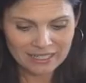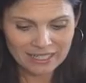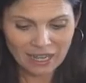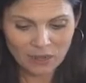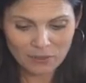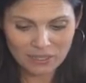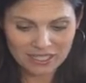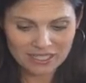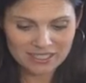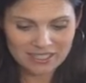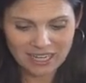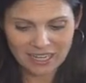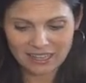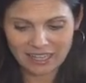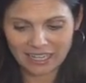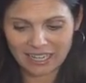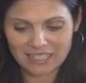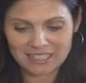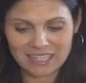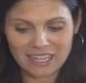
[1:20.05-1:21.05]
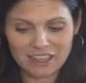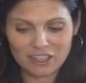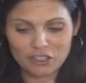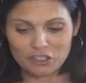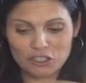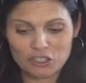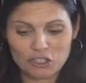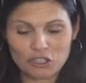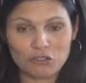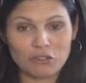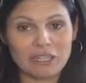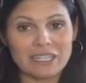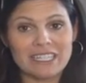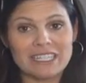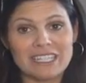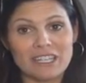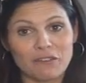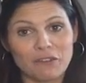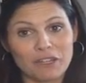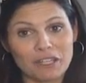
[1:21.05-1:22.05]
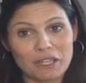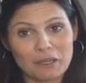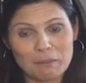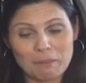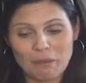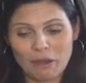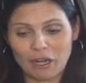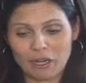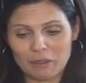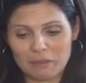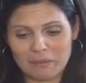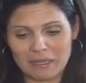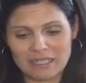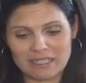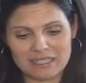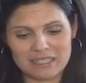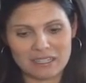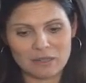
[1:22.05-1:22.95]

Now inside, like I said, there's three different compartments.